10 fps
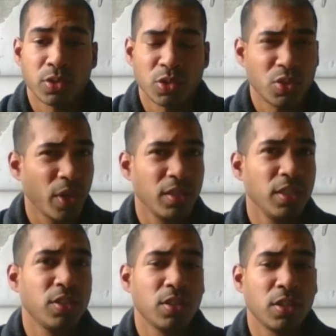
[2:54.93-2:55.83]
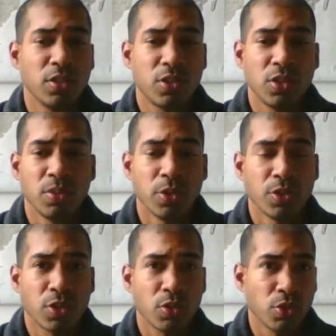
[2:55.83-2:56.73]
or directly to
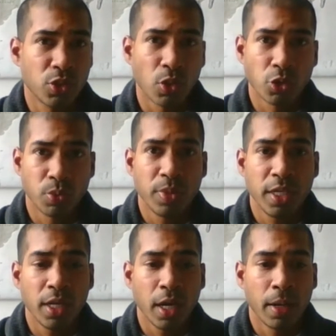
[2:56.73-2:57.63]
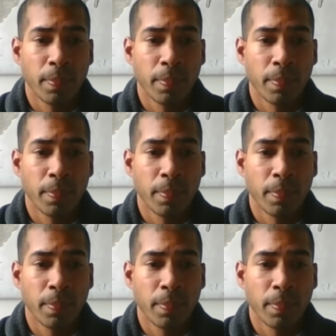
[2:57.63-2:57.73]
consumers through social media.